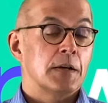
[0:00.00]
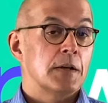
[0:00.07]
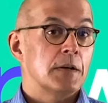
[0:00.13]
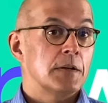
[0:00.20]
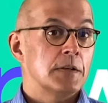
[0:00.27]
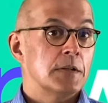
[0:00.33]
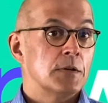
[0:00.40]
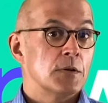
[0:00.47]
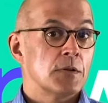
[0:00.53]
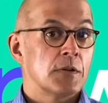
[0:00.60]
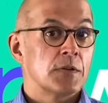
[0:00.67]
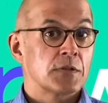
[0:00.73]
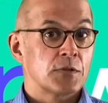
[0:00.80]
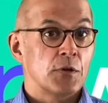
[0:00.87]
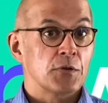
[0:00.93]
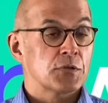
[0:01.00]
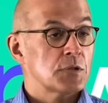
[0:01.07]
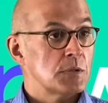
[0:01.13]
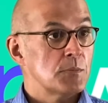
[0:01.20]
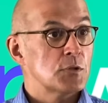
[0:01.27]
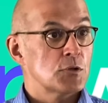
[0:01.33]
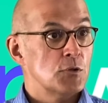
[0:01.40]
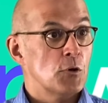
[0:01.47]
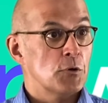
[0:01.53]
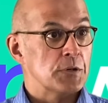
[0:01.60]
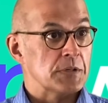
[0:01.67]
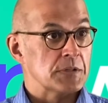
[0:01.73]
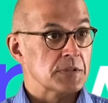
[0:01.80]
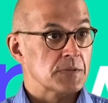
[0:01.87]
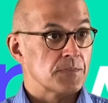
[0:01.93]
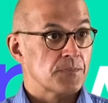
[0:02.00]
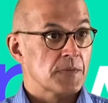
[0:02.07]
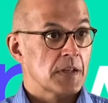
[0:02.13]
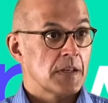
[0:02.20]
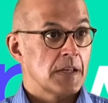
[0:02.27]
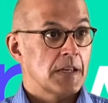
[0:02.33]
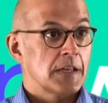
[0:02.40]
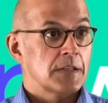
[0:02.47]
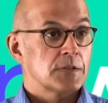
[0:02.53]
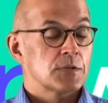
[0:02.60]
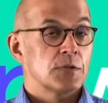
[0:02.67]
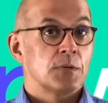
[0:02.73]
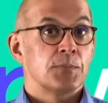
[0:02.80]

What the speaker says: there's not too much noise. So